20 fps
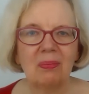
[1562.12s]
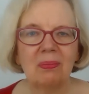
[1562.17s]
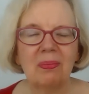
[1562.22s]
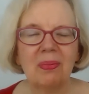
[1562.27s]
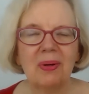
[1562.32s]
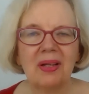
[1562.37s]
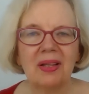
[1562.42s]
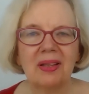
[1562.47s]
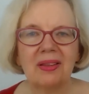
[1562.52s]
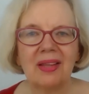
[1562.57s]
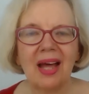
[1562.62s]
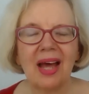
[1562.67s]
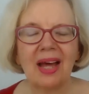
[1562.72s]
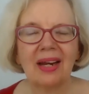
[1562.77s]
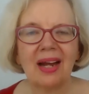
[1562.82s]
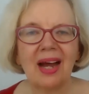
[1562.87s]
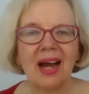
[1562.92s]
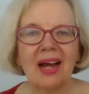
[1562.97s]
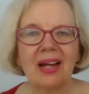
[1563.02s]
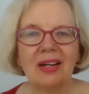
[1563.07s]
but
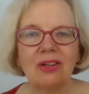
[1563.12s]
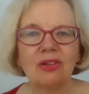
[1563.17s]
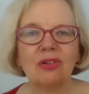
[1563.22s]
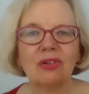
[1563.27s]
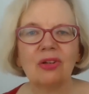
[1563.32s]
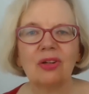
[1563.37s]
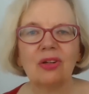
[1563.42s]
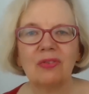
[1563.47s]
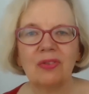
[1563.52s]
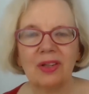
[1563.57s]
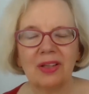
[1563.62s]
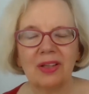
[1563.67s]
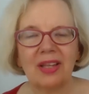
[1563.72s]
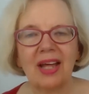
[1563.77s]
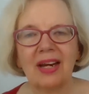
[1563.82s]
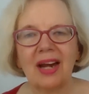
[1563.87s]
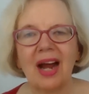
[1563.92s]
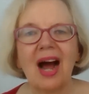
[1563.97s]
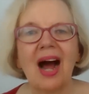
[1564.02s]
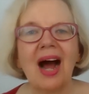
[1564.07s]
that I deserve it,
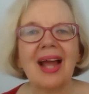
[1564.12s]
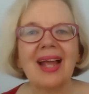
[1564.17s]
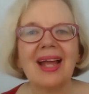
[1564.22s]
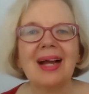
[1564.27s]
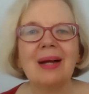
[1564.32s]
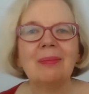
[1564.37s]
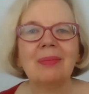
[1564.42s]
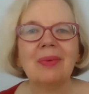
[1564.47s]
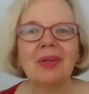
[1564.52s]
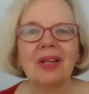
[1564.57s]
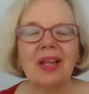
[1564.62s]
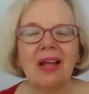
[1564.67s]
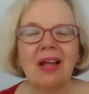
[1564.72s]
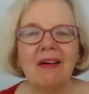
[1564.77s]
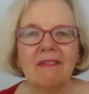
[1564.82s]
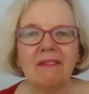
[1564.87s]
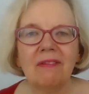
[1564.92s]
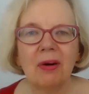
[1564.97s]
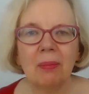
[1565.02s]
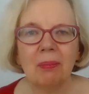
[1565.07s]
that I am
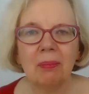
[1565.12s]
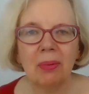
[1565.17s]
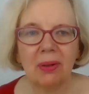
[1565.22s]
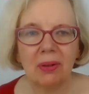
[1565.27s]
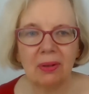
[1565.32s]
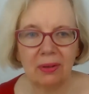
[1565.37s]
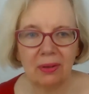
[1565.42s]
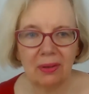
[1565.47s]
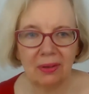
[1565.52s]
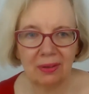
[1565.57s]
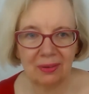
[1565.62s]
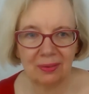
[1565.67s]
lovable.